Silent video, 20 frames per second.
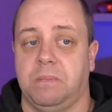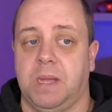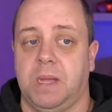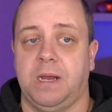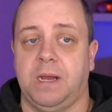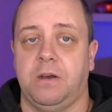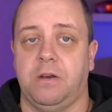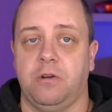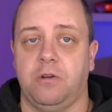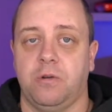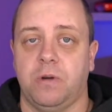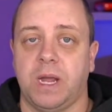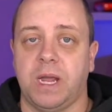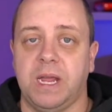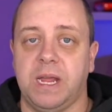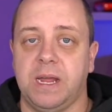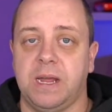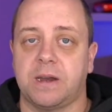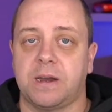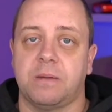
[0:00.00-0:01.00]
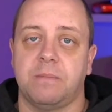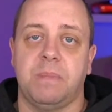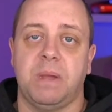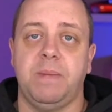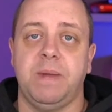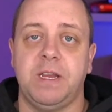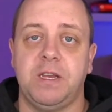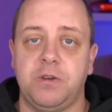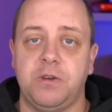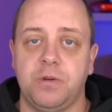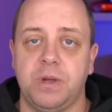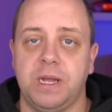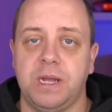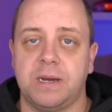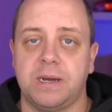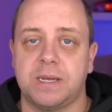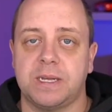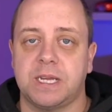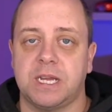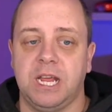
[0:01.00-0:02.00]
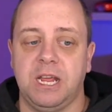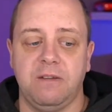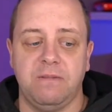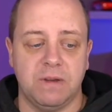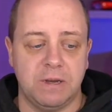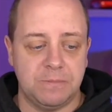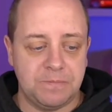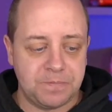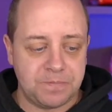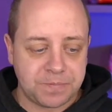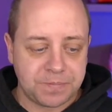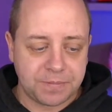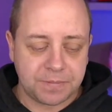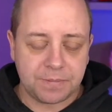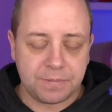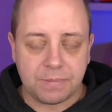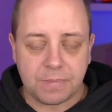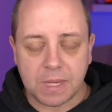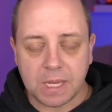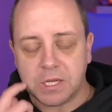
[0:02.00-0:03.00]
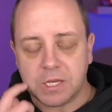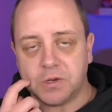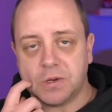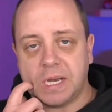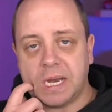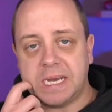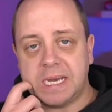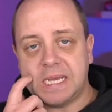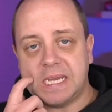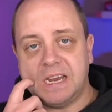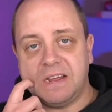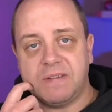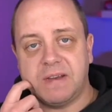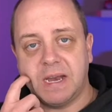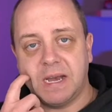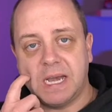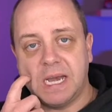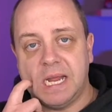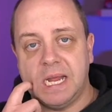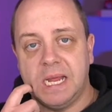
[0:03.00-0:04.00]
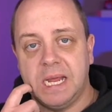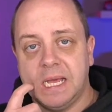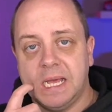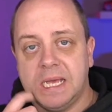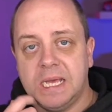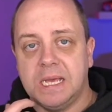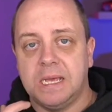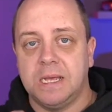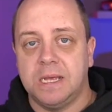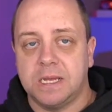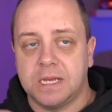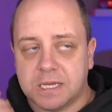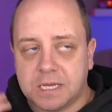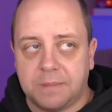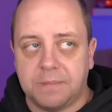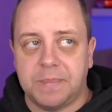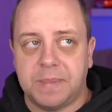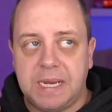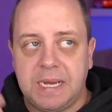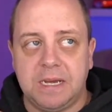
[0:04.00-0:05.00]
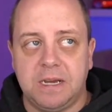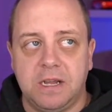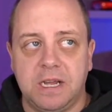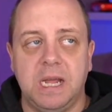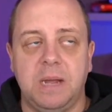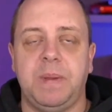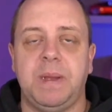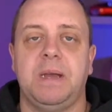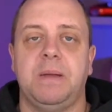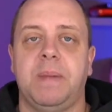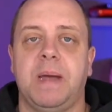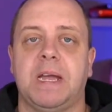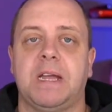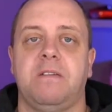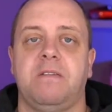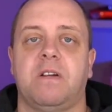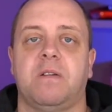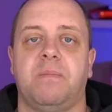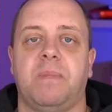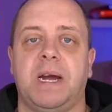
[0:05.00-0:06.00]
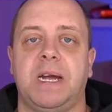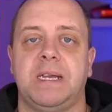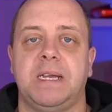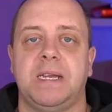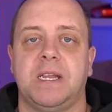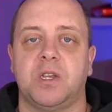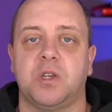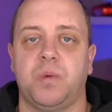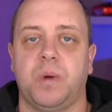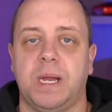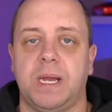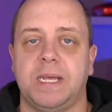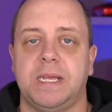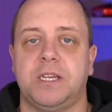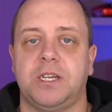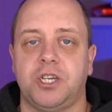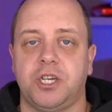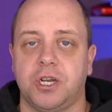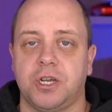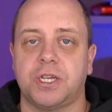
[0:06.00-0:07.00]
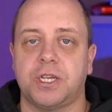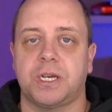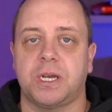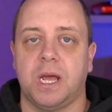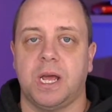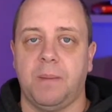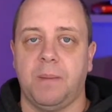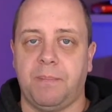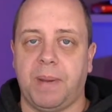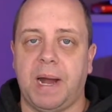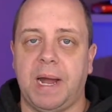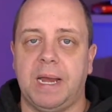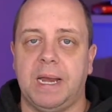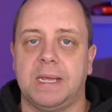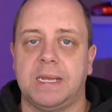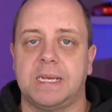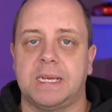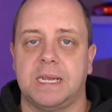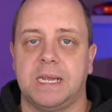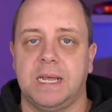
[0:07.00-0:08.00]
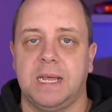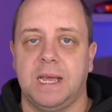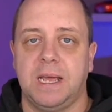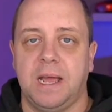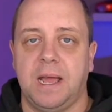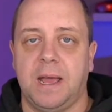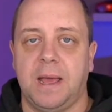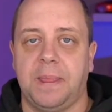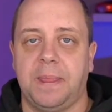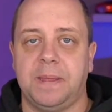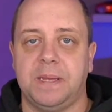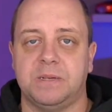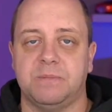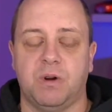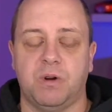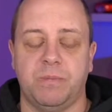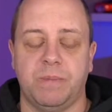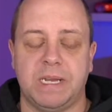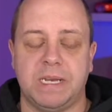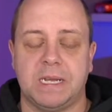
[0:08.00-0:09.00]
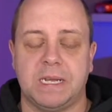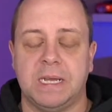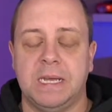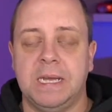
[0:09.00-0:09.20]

I don't know, a year, maybe 2 years even. So that is definitely something to keep in the back of your mind as well. It's just a pilot at this moment.